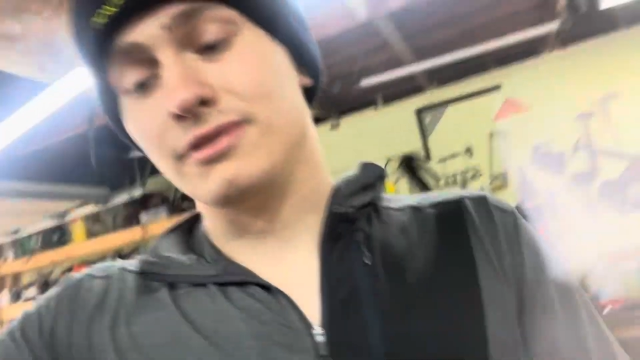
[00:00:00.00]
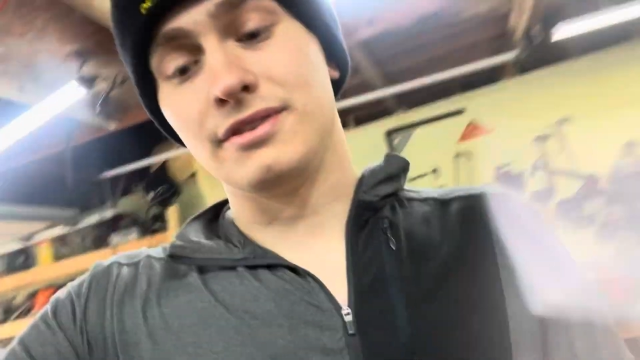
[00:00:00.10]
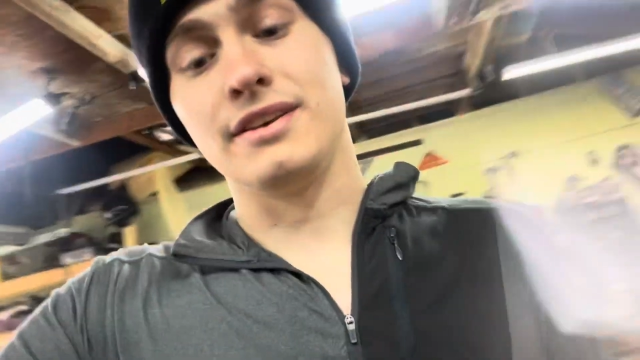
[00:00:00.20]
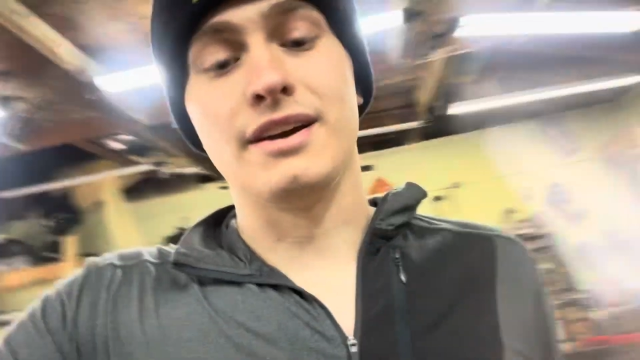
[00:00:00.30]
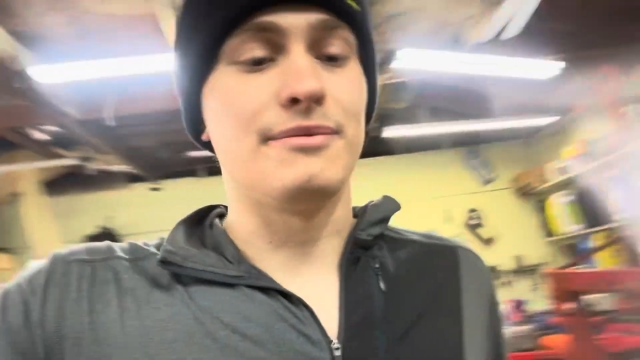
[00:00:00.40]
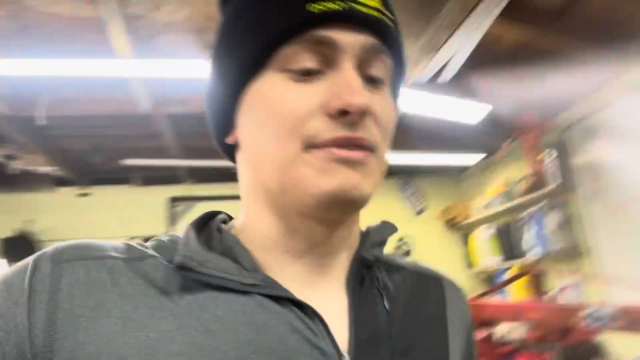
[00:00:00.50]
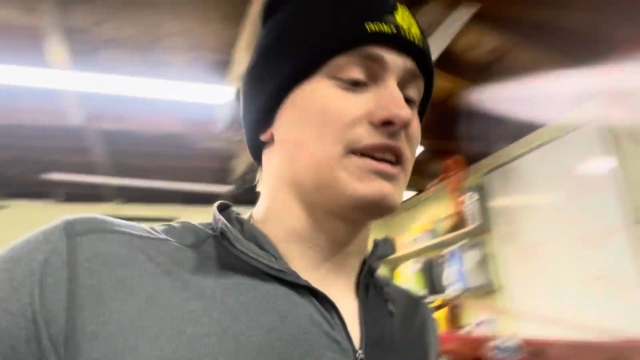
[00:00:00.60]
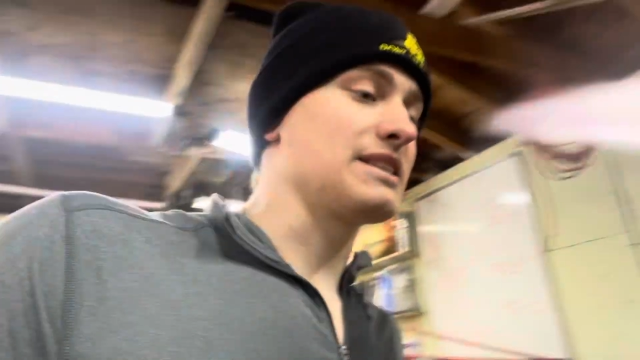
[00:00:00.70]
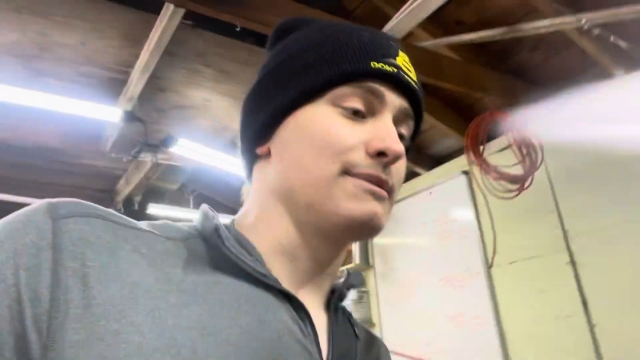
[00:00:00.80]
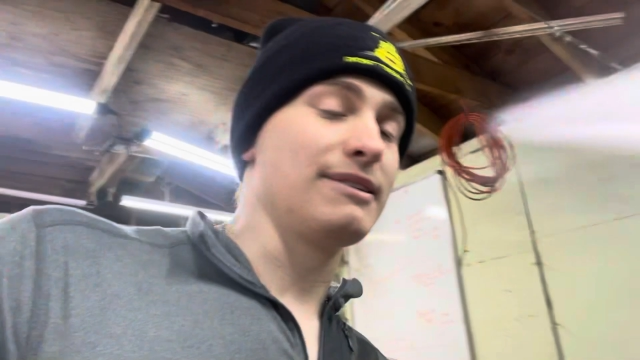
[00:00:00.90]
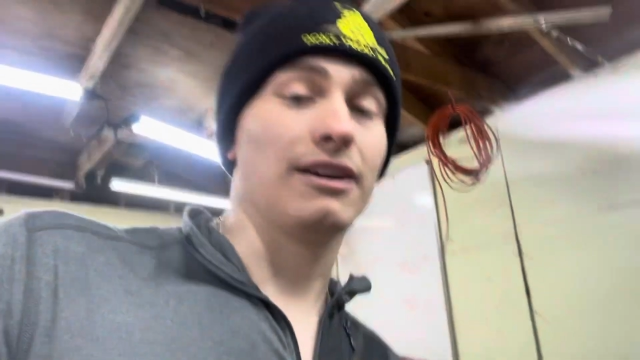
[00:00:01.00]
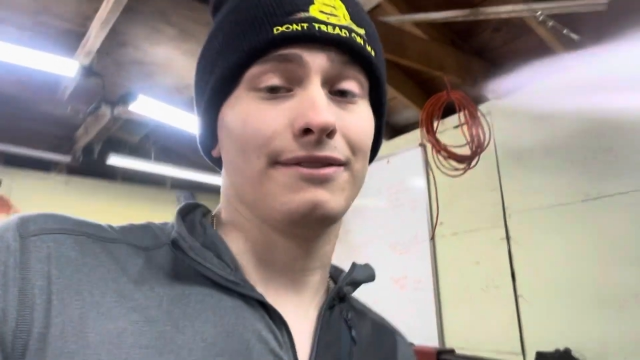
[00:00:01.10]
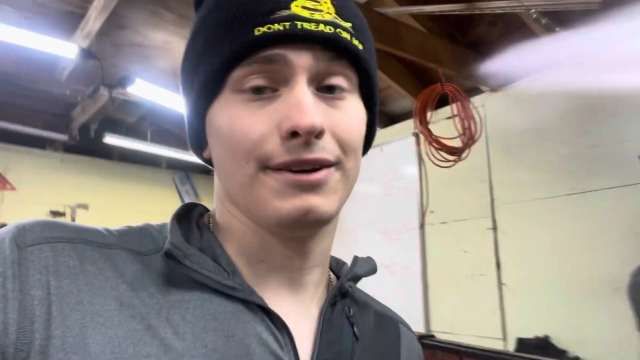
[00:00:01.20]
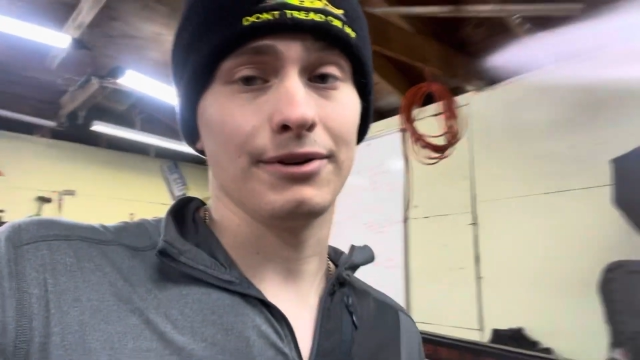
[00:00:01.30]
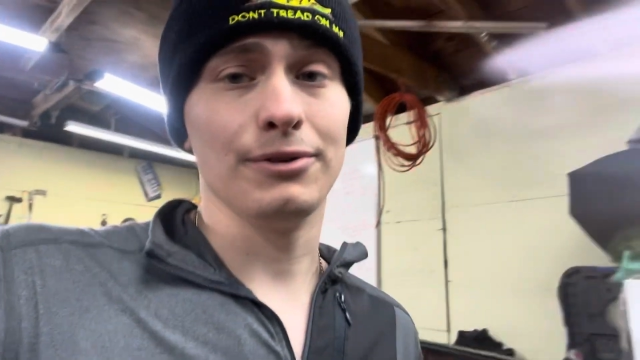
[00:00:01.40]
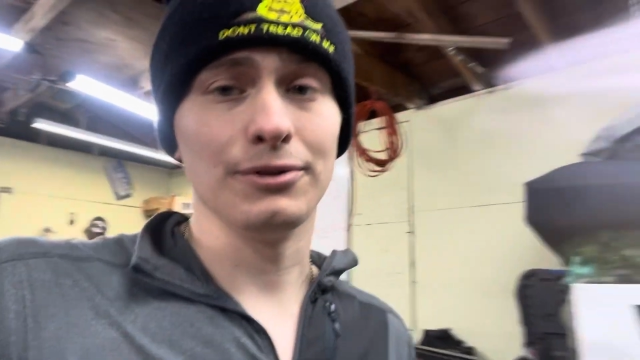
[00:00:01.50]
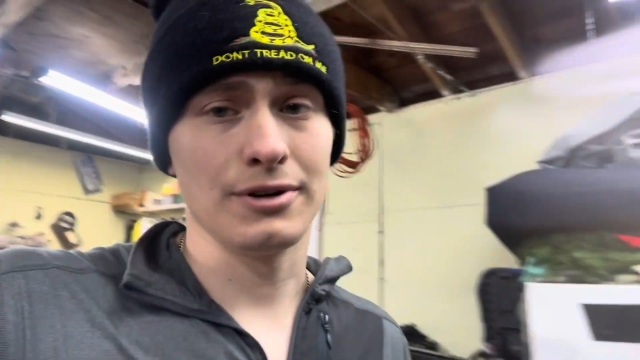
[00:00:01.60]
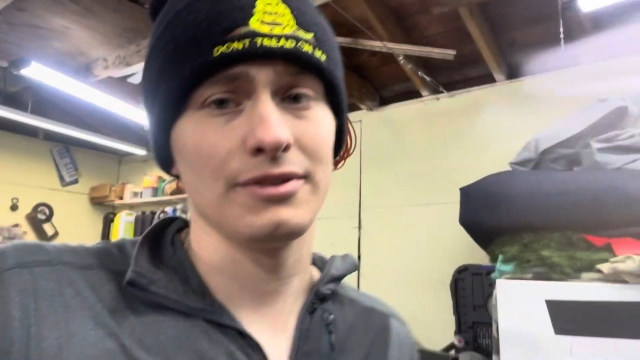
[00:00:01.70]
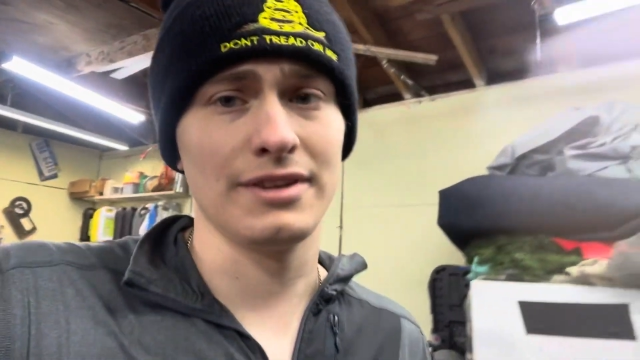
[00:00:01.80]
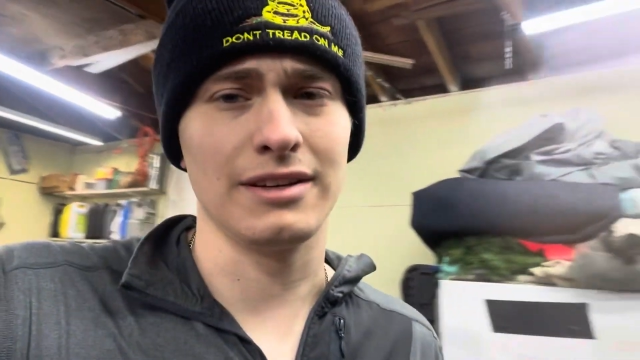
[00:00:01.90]
in that, next time I take off the intercooler,
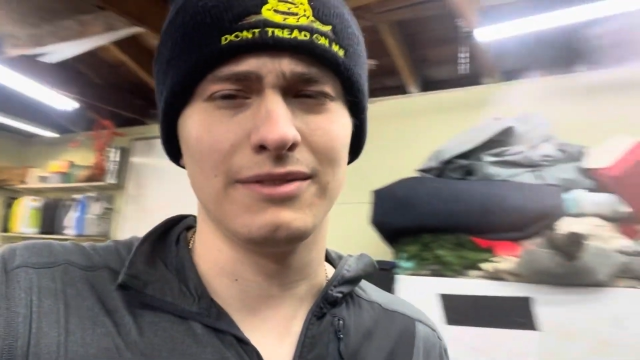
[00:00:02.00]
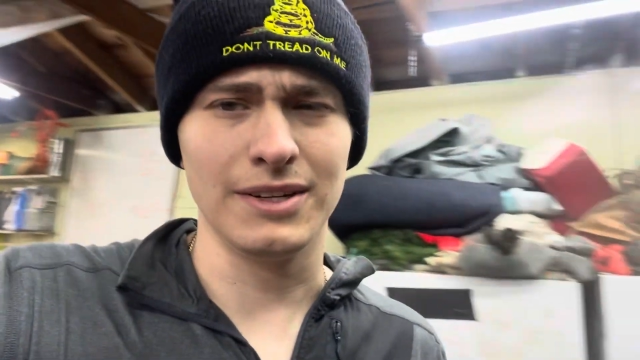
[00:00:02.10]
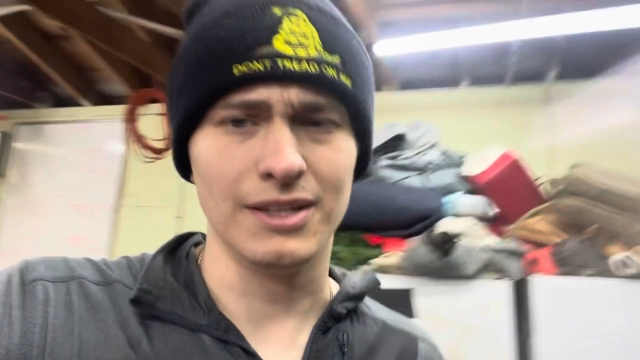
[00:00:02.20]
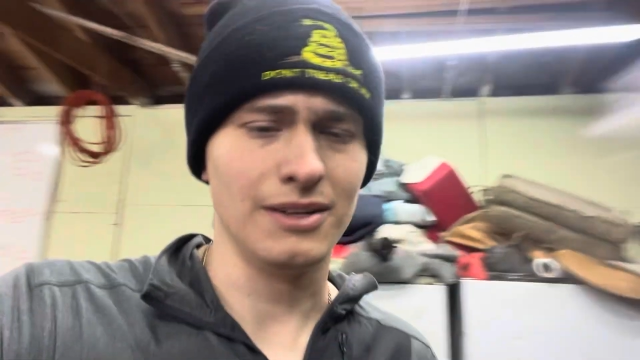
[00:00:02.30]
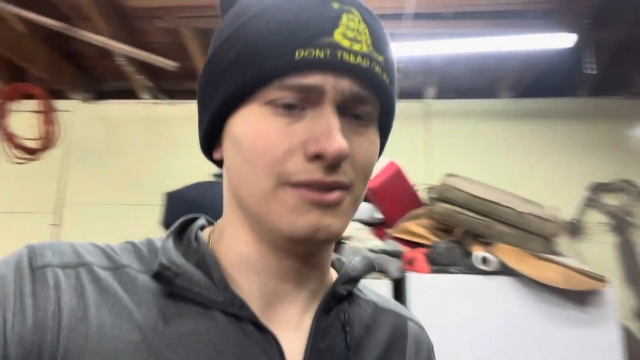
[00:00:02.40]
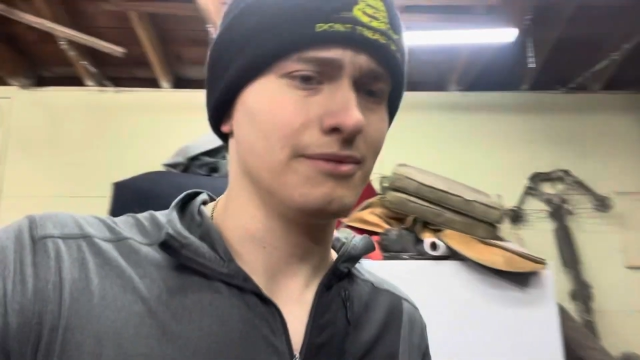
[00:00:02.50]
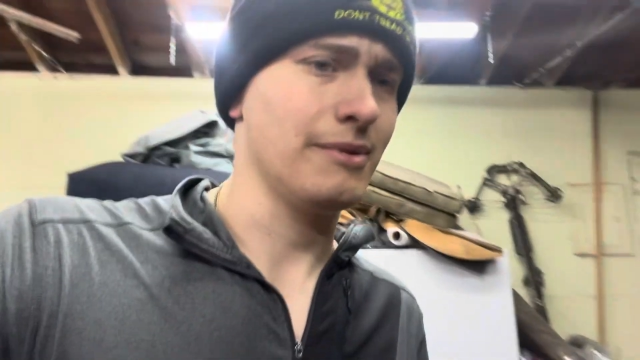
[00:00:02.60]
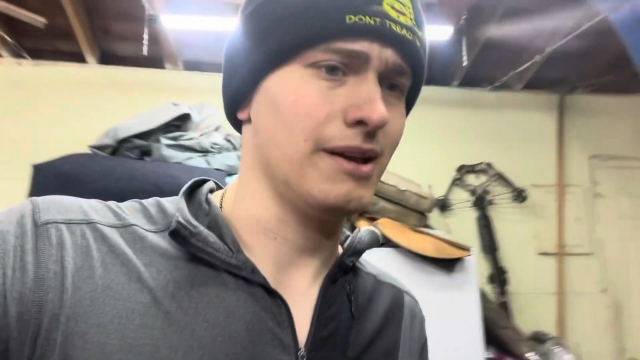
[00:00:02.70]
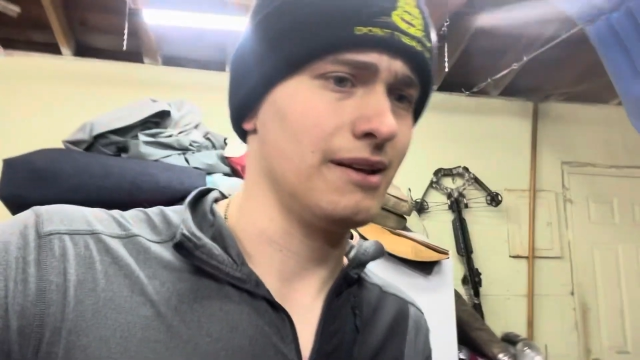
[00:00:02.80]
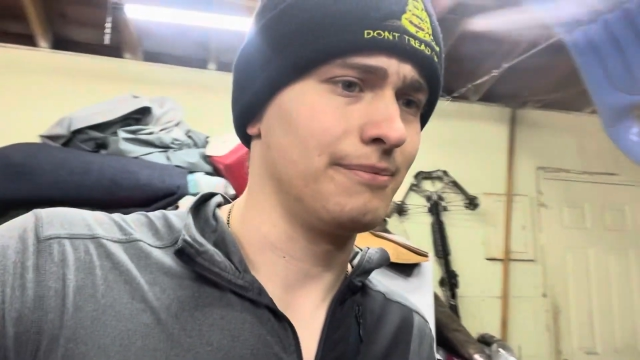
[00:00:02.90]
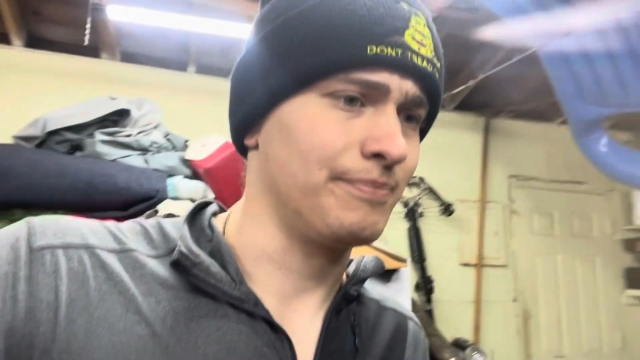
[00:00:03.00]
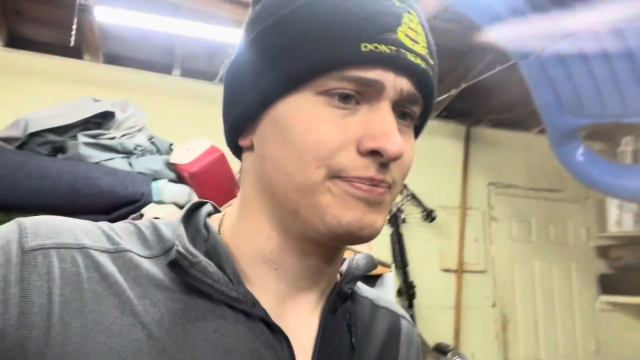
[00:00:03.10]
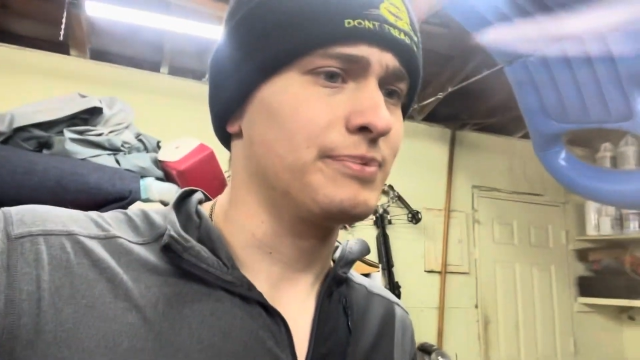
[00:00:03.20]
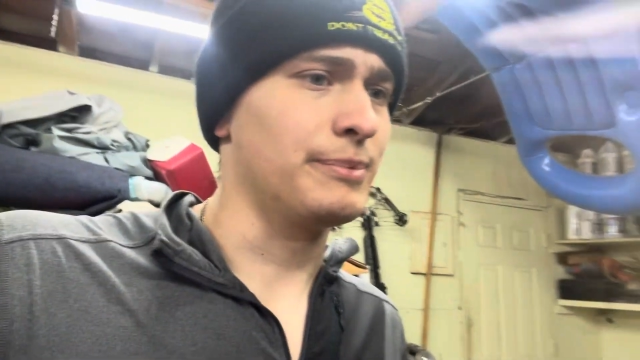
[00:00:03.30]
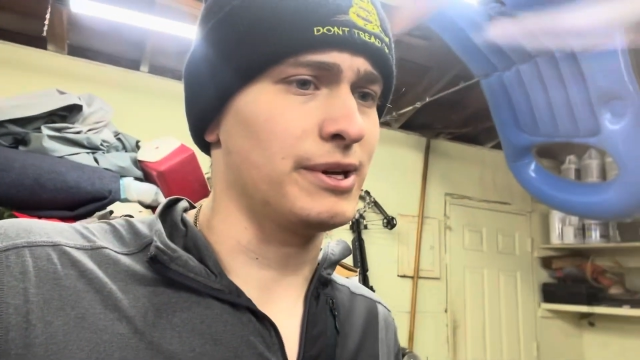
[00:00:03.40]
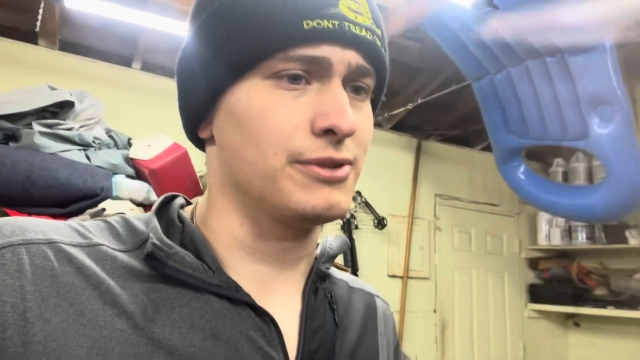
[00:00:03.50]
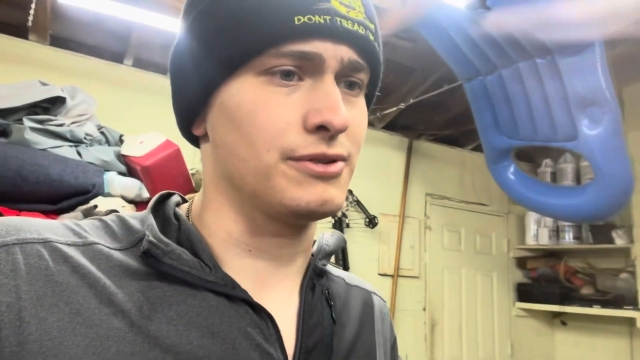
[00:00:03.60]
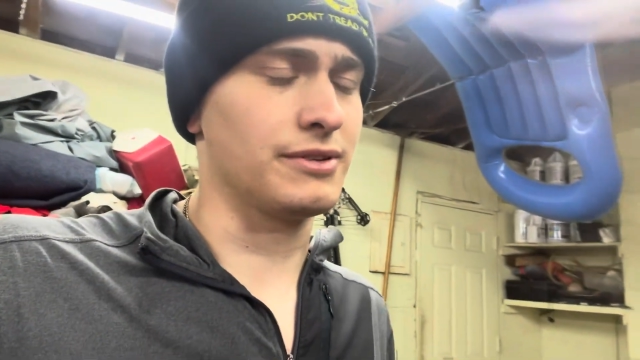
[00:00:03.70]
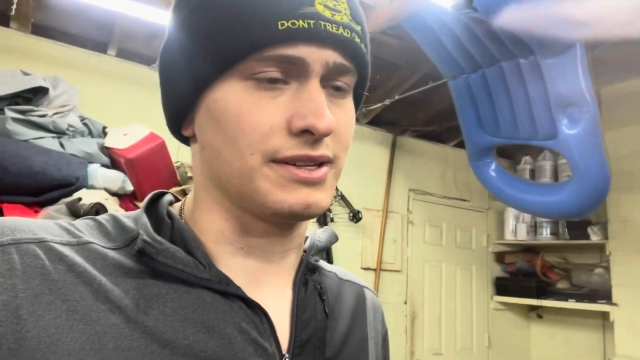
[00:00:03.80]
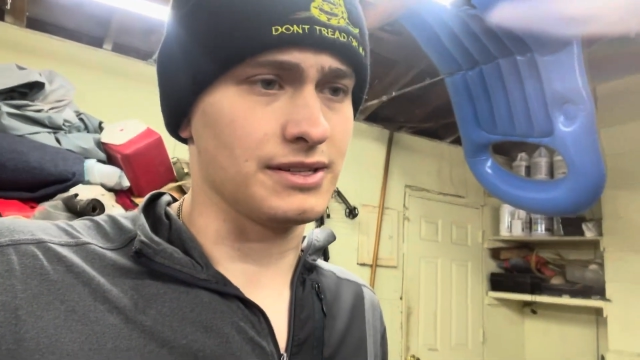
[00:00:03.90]
I'll take a video and make
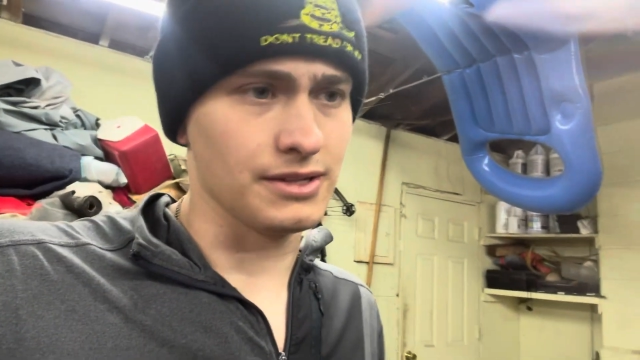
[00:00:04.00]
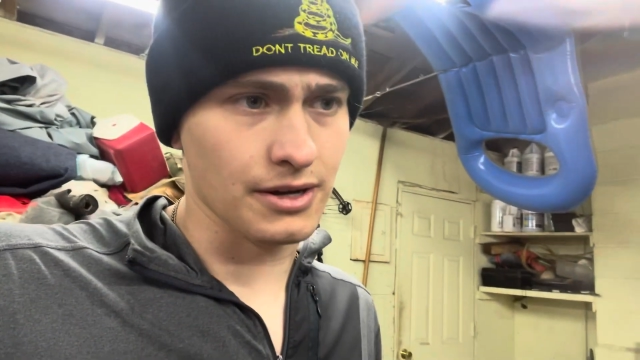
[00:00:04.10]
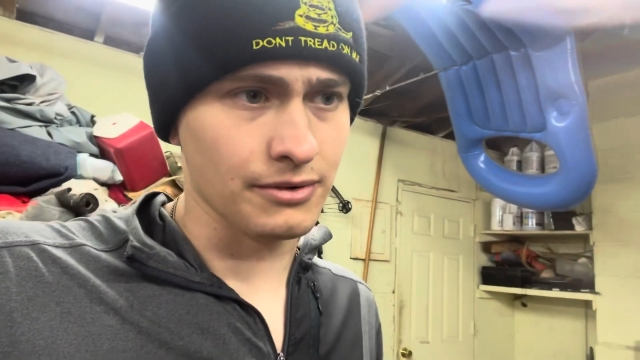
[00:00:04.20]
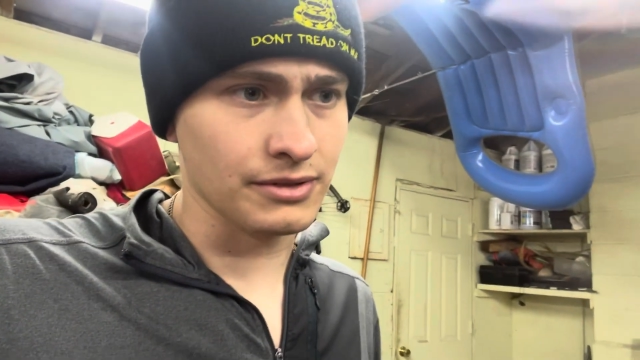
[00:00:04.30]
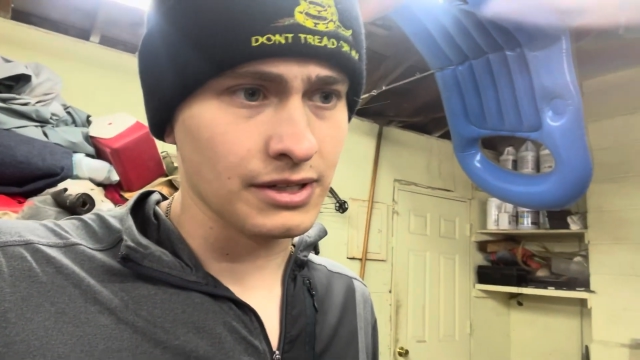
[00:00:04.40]
sure that's known.